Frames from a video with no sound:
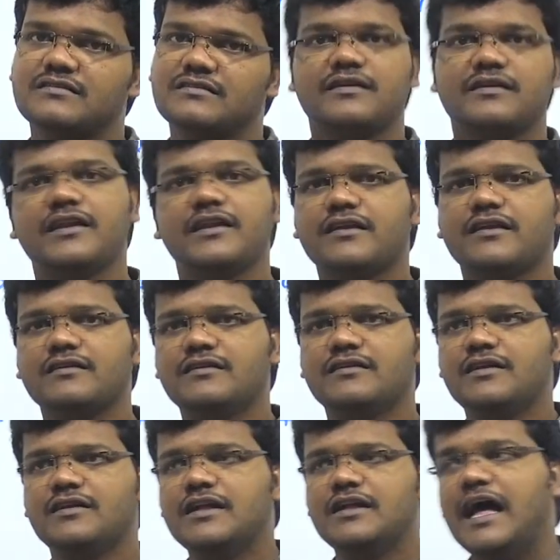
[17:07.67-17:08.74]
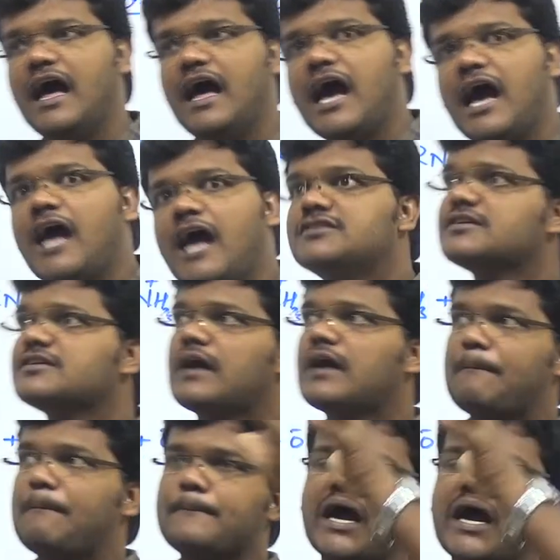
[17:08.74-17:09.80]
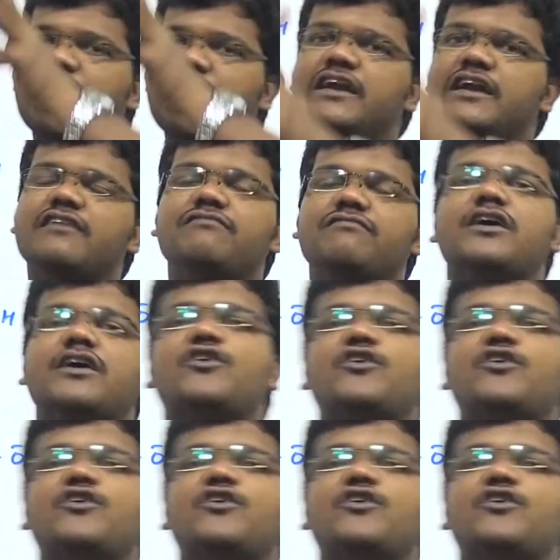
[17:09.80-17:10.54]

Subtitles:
Clear? As a combined effect of